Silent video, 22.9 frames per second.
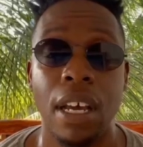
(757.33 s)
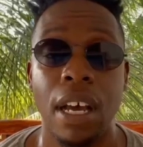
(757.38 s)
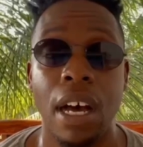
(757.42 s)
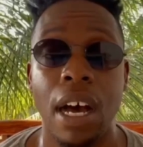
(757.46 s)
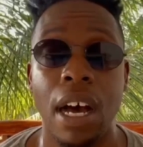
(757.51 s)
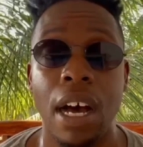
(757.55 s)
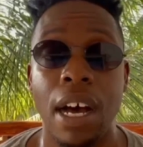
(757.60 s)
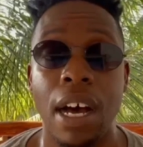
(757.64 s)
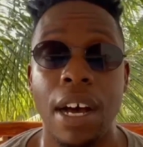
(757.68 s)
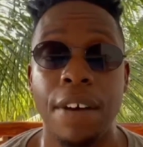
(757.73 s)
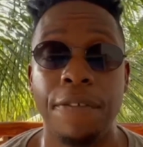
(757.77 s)

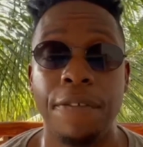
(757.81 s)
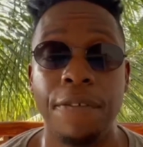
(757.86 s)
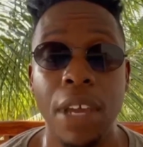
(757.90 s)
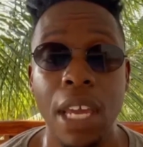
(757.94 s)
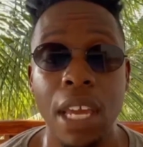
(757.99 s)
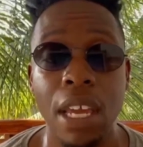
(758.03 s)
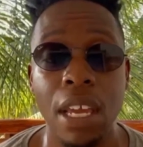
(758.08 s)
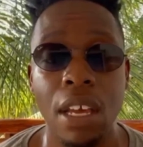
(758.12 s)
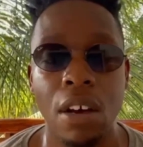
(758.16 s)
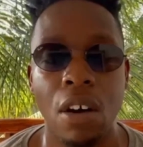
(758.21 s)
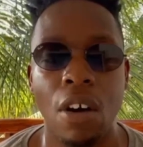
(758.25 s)
uh,
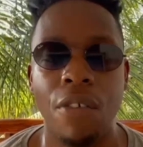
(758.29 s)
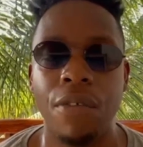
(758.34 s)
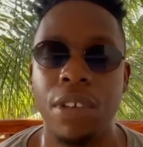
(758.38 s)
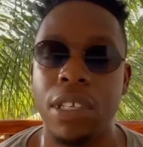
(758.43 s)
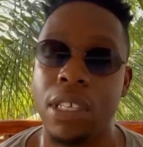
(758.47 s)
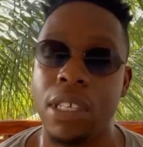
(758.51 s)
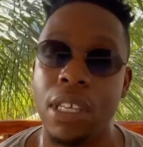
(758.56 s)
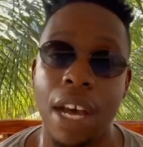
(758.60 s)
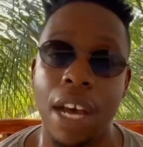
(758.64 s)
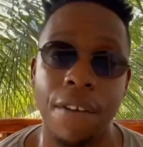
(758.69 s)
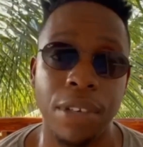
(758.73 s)
fee,
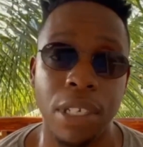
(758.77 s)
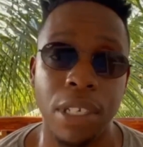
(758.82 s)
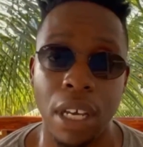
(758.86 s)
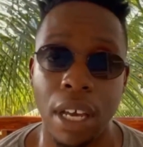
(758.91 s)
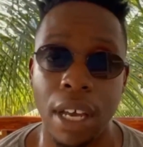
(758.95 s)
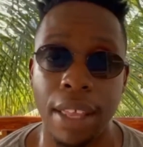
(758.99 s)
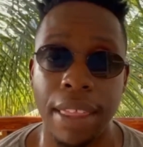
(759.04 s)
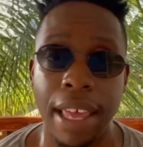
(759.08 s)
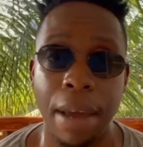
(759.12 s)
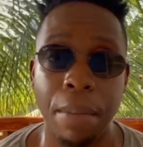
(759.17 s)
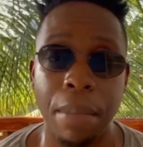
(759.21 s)
obviously
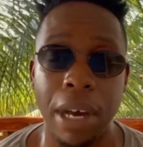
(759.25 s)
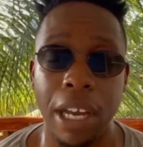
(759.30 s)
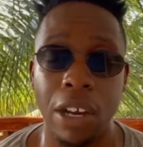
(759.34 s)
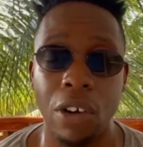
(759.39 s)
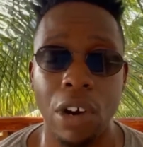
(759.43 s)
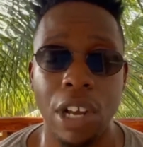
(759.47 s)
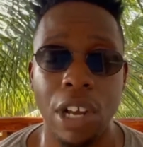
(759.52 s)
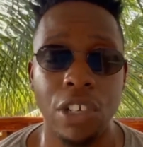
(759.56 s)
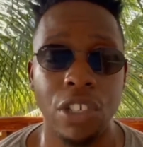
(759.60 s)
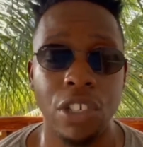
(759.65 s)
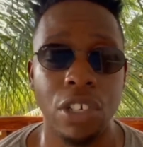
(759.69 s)
after that
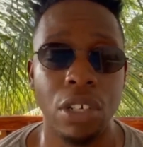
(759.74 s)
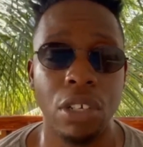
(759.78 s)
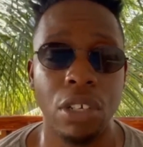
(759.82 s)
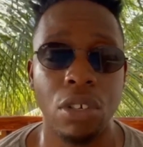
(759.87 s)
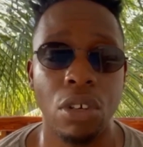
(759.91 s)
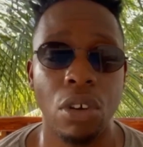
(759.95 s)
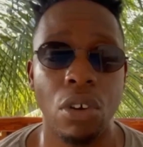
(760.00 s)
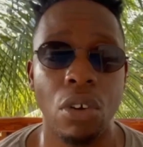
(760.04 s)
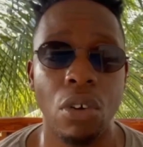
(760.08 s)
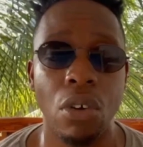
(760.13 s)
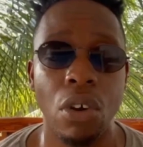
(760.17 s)
migration
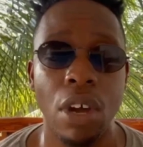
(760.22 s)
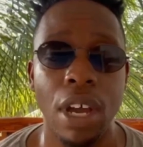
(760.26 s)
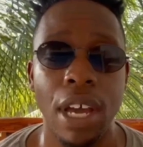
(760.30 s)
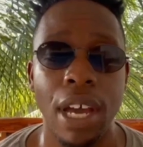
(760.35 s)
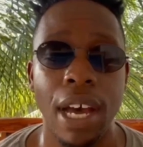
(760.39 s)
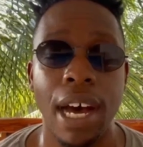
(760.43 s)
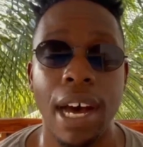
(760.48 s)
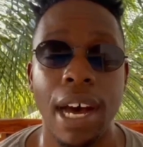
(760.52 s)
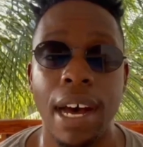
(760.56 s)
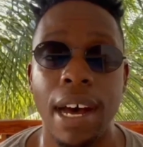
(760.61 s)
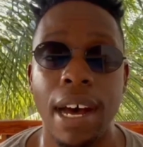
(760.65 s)
to
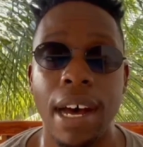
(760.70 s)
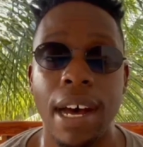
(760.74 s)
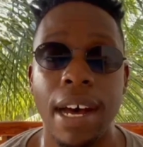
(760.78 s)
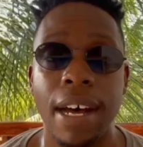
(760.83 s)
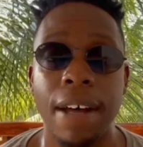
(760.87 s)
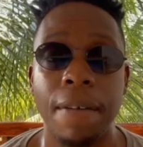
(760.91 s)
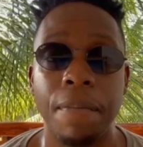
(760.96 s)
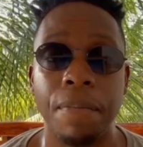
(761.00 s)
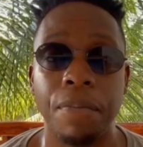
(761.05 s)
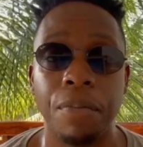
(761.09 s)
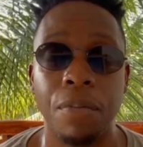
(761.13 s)

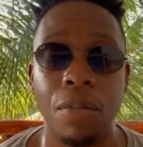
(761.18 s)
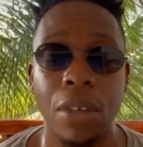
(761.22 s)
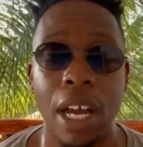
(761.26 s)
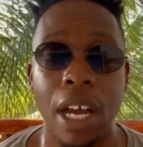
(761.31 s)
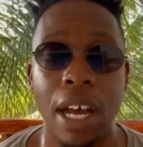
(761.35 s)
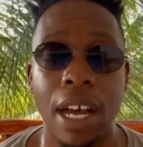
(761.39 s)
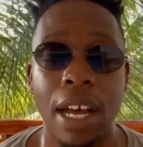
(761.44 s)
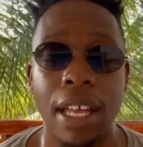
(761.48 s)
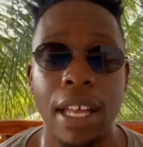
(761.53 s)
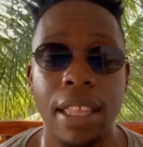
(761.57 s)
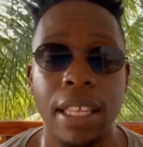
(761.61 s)
um,
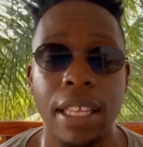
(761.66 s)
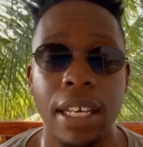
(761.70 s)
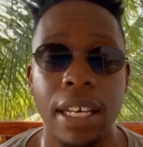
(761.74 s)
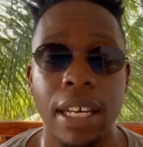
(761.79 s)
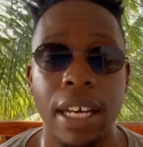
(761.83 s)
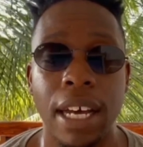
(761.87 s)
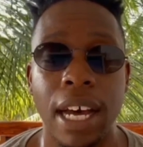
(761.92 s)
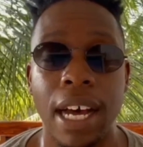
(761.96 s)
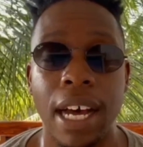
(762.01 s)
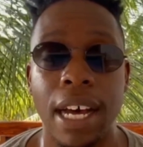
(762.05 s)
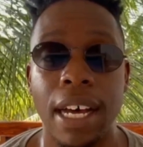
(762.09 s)
uh, the
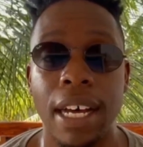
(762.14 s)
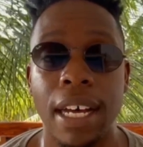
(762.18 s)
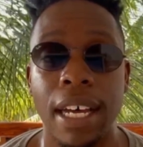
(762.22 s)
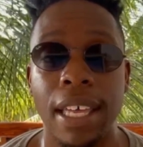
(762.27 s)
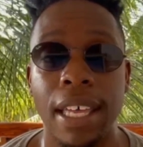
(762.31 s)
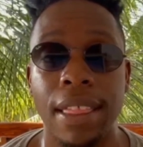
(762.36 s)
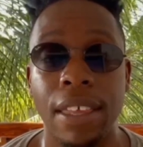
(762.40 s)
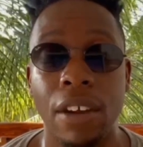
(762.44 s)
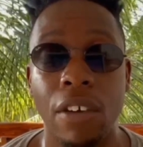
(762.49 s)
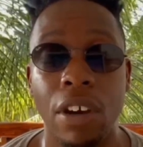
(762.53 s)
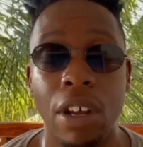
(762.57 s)
uh,
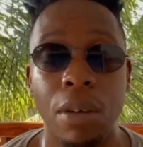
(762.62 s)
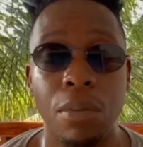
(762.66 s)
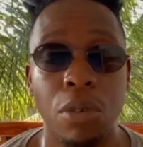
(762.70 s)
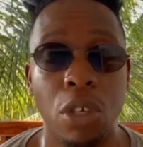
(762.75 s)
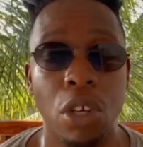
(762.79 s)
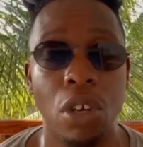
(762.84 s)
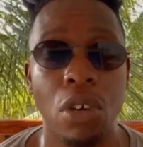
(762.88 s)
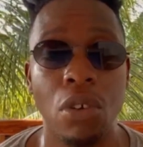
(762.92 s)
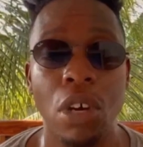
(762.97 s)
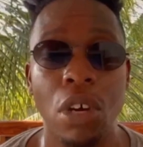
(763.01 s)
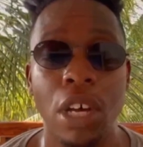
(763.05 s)
Ethereum
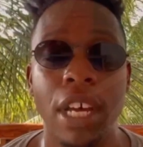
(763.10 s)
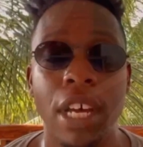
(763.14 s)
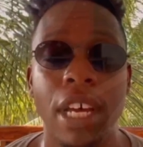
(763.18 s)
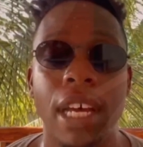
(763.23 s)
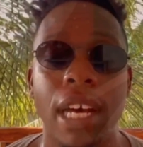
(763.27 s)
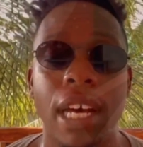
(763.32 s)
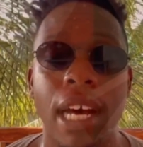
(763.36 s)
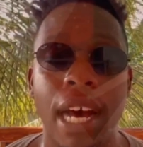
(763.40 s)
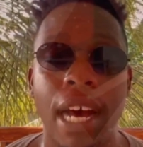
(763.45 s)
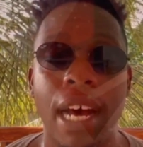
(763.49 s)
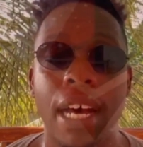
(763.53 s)
two,
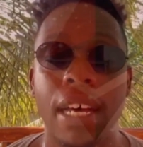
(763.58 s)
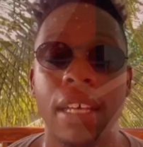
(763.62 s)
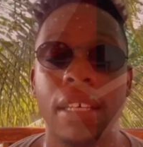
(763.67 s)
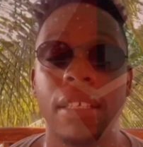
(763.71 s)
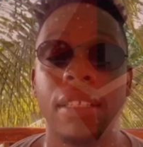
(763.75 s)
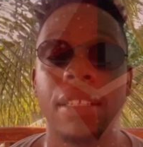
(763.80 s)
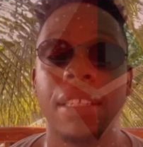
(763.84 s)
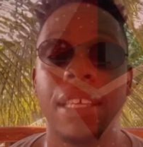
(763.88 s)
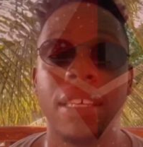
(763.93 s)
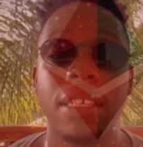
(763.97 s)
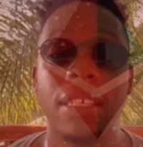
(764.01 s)
Uh,
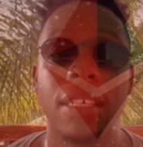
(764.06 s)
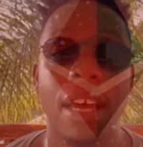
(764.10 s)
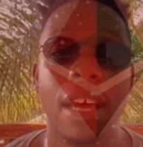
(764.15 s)
this